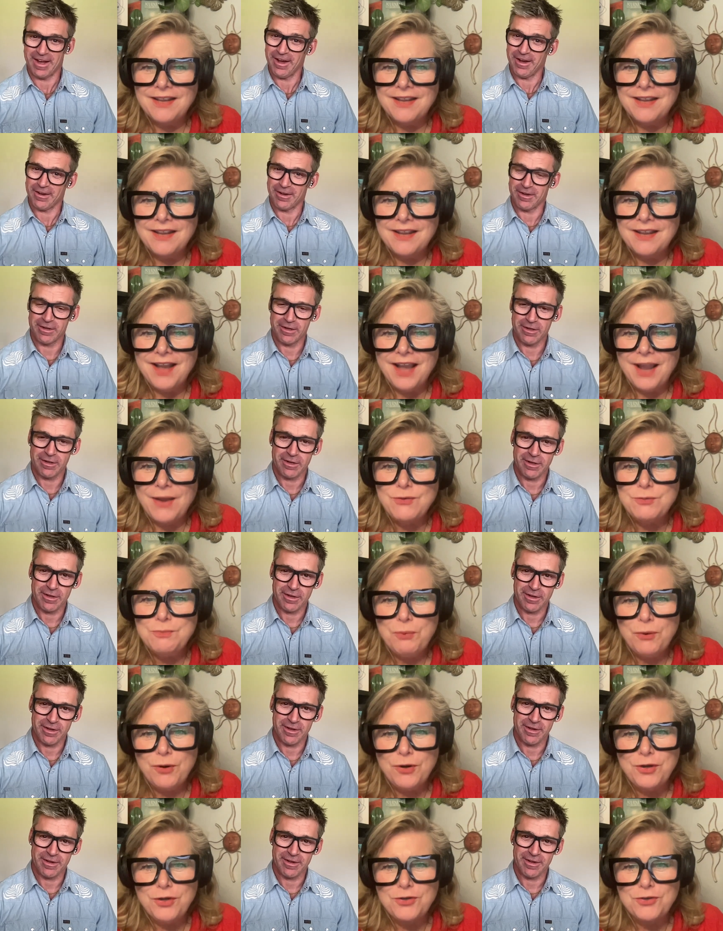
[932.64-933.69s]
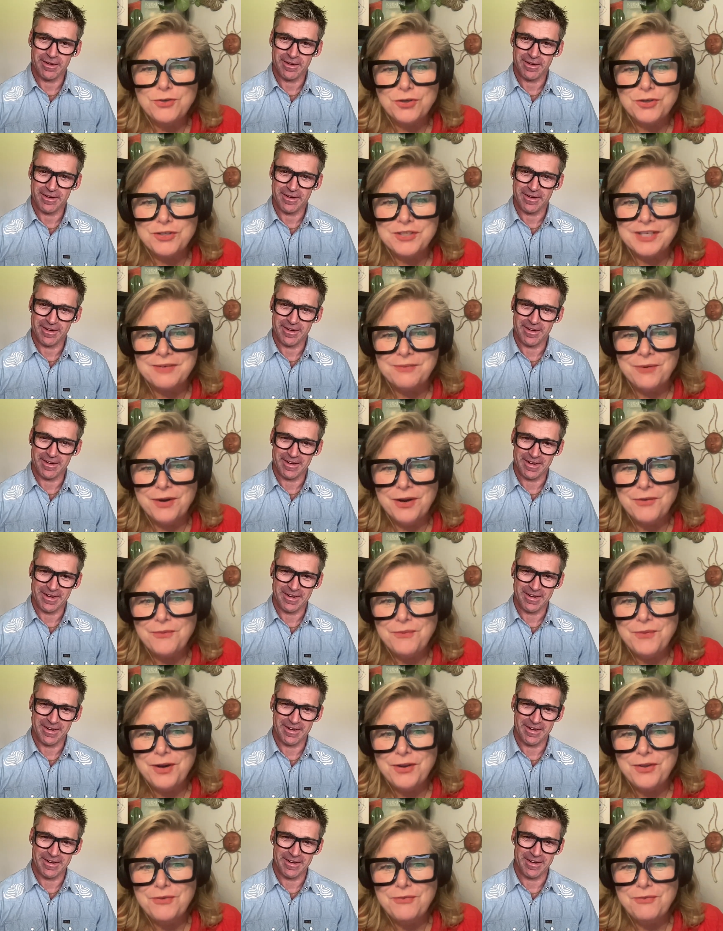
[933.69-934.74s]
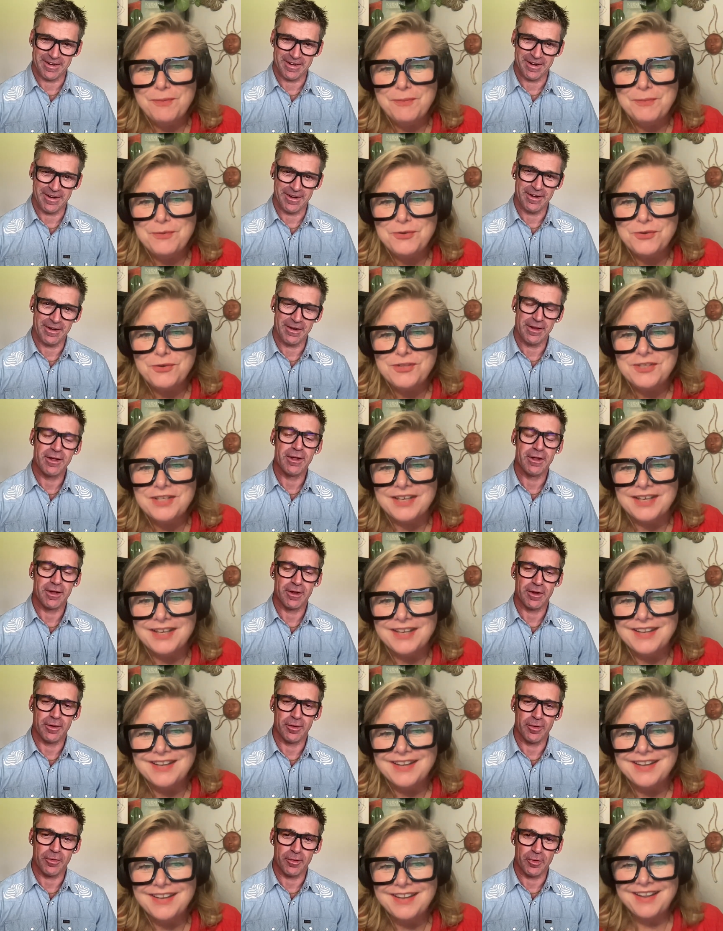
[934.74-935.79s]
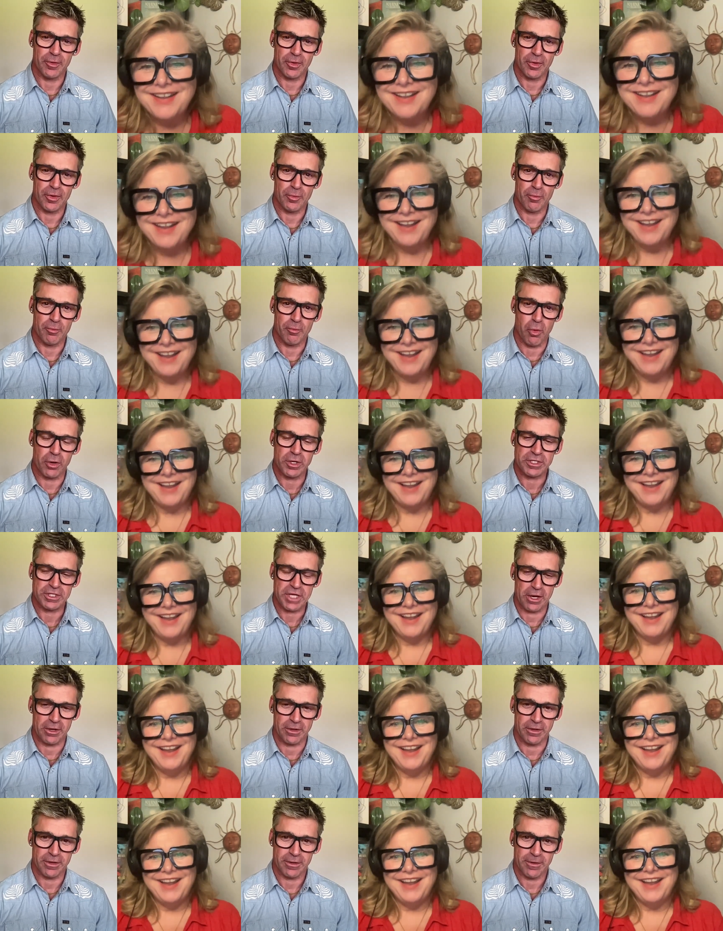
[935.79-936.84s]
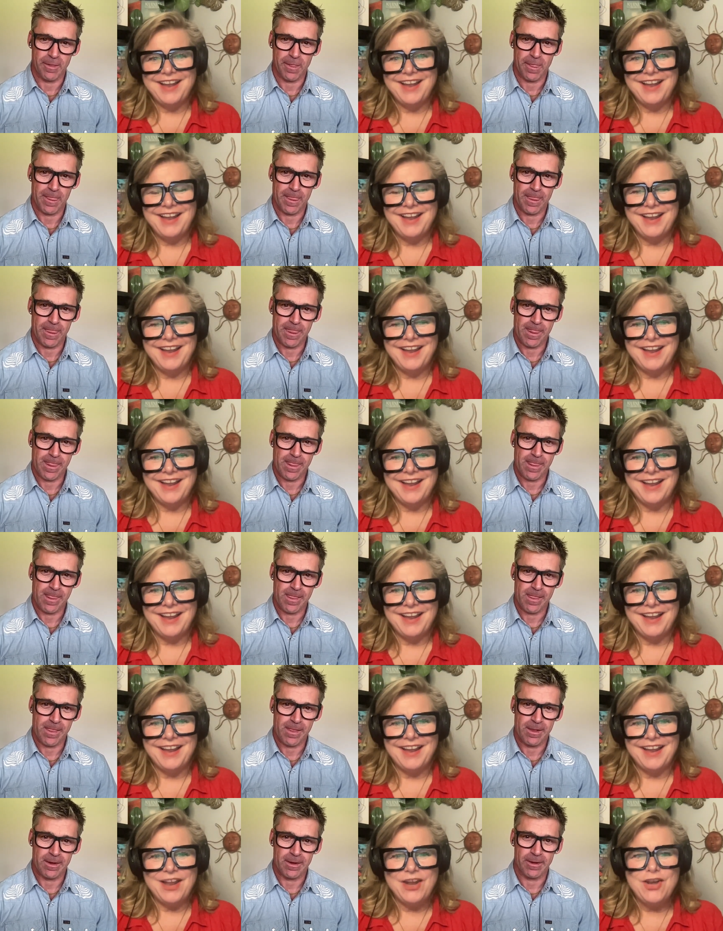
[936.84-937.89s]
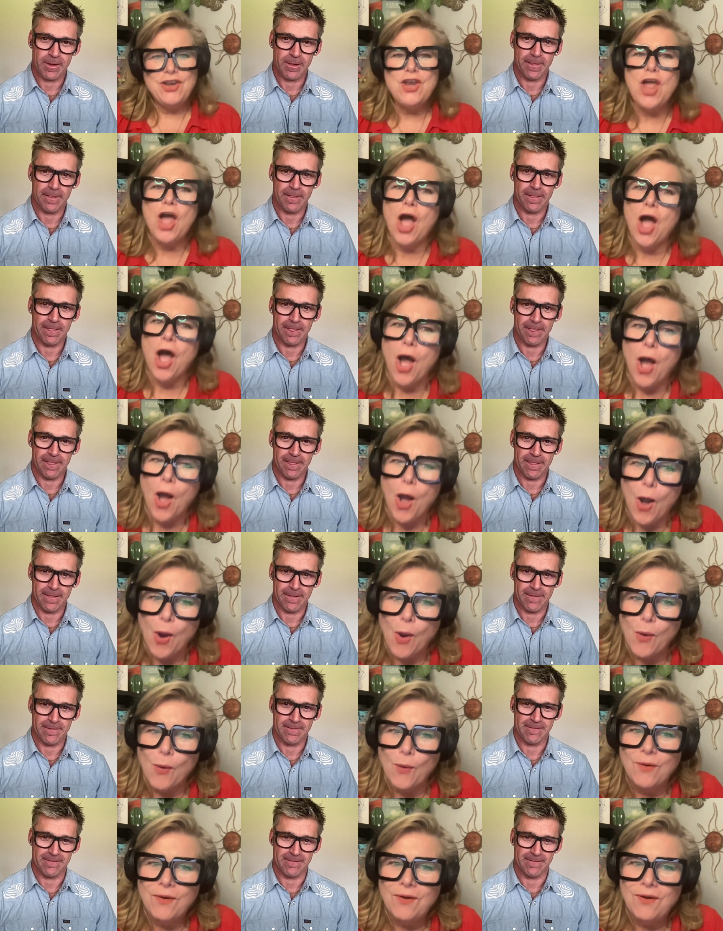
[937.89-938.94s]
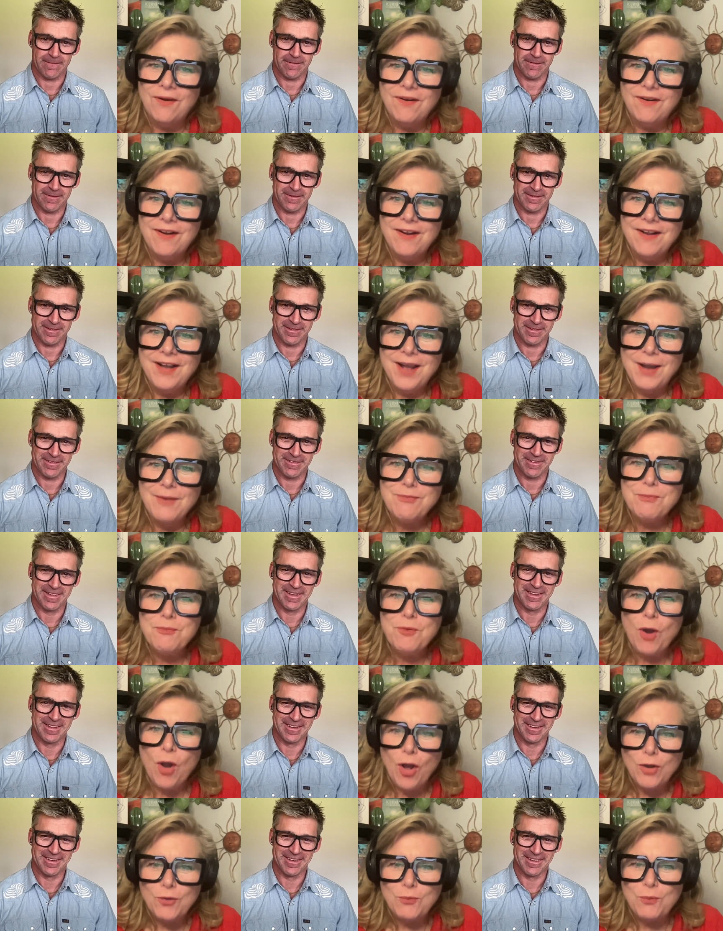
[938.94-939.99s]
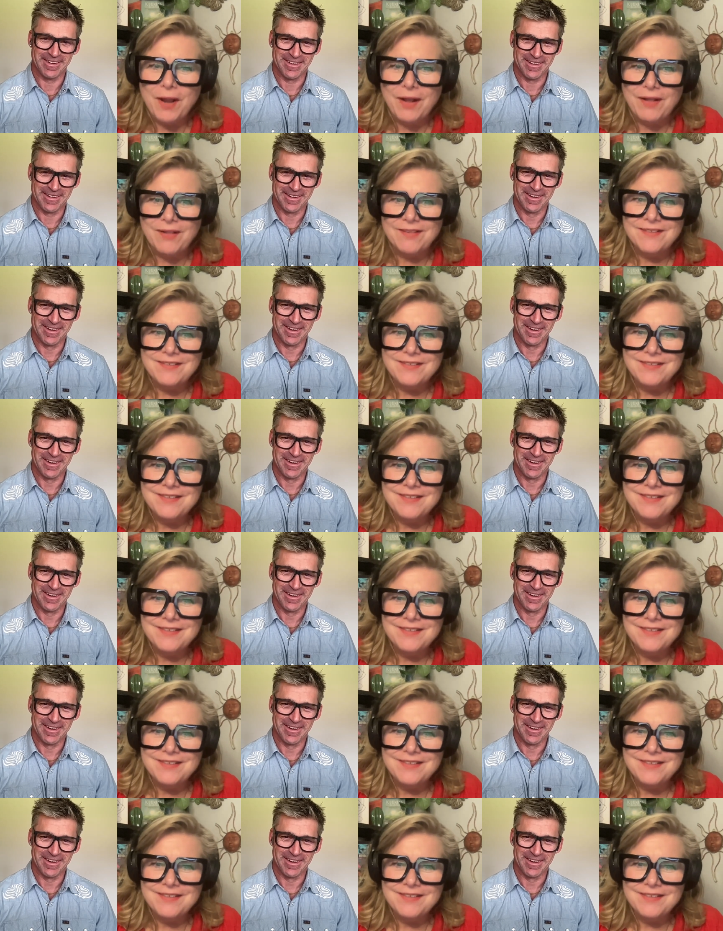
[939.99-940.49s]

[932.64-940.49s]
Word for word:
Speaker 1: Oh. I was born in Jersey. Where are you from in
Speaker 2: Jersey? Okay. Morristown.
Speaker 1: No. I'm from Caldwell.